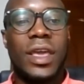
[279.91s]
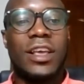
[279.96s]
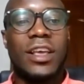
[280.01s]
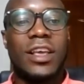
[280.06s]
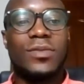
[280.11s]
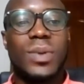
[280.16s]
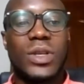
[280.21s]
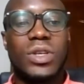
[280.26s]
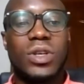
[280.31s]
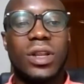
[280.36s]

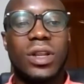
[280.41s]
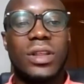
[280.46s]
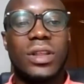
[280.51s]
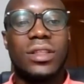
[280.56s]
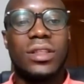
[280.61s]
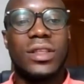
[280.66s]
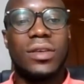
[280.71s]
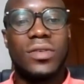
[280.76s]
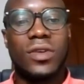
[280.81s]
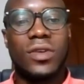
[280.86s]
especially
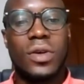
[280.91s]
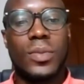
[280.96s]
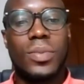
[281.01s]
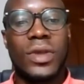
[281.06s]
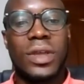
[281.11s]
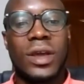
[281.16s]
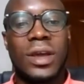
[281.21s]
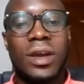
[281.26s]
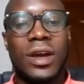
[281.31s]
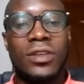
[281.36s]
in
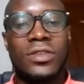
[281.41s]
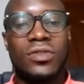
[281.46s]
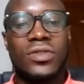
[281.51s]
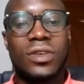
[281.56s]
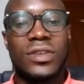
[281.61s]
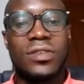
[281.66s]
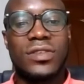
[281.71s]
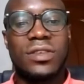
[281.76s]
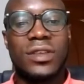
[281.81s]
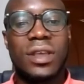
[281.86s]
developing
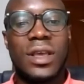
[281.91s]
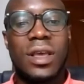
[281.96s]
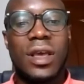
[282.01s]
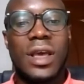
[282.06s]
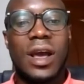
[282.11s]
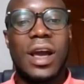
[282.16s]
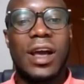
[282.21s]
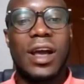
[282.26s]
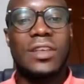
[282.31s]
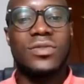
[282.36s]
countries,
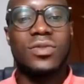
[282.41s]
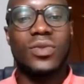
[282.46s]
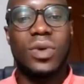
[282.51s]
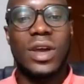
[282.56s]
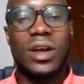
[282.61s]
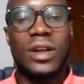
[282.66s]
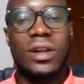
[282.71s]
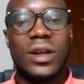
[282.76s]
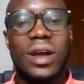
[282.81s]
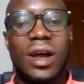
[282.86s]
as
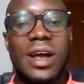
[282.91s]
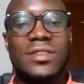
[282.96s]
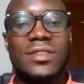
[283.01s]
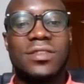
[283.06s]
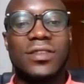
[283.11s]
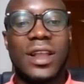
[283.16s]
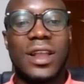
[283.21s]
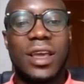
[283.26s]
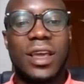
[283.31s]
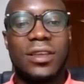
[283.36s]
well
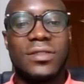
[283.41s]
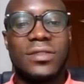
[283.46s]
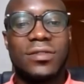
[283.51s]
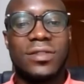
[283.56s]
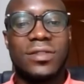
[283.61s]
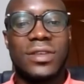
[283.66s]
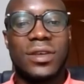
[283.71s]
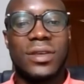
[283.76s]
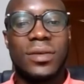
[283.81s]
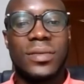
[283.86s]
has raised.